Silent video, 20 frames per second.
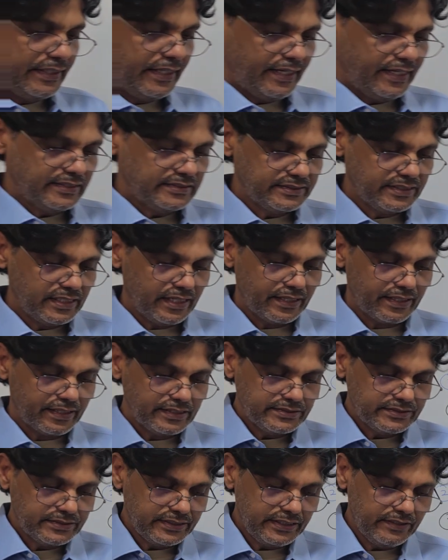has
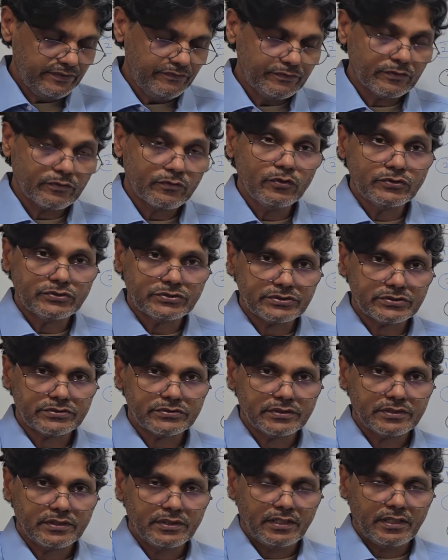received goods
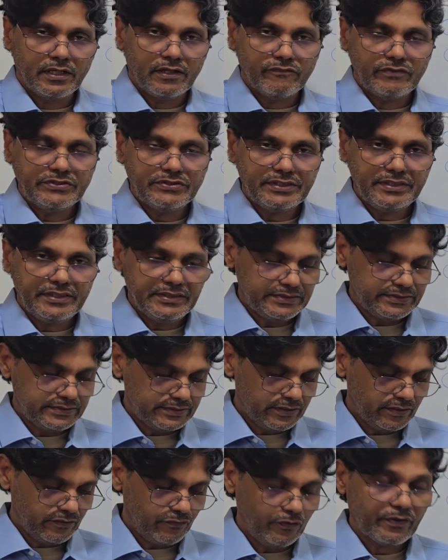which is
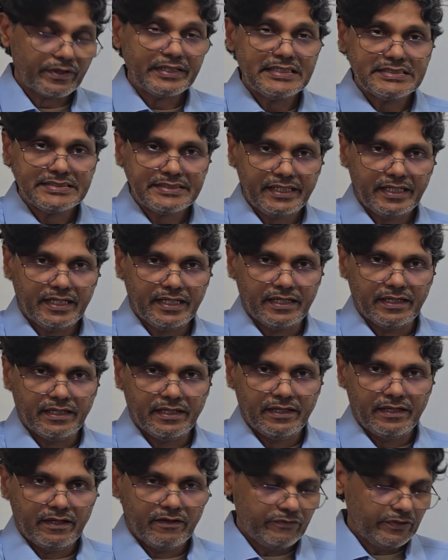for resale,
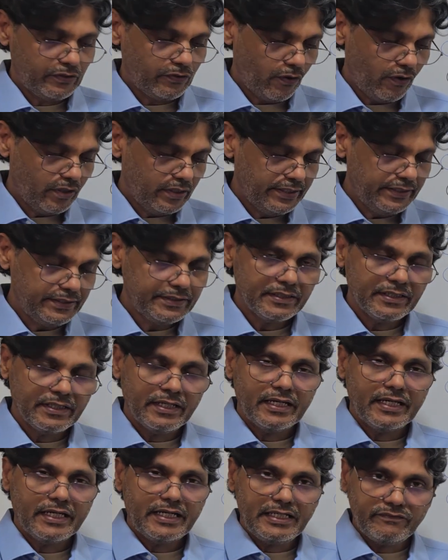we call it
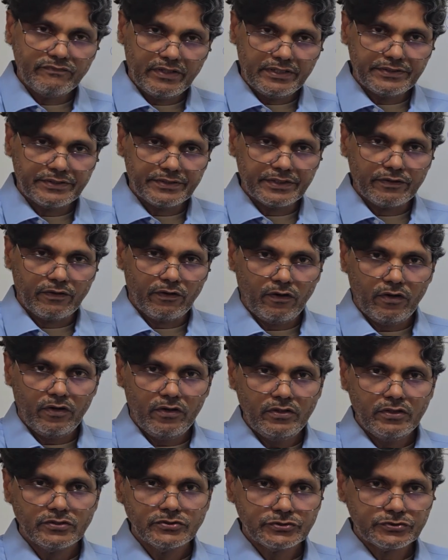inventory
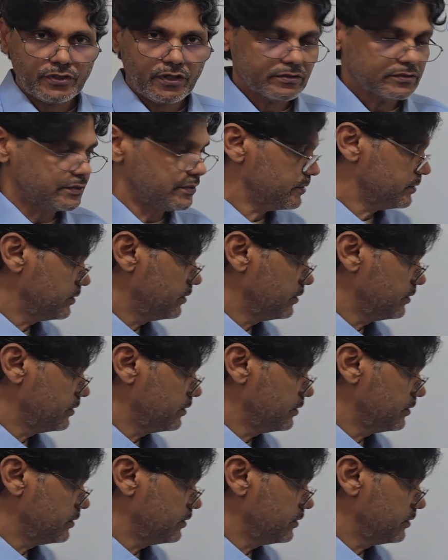or stocks.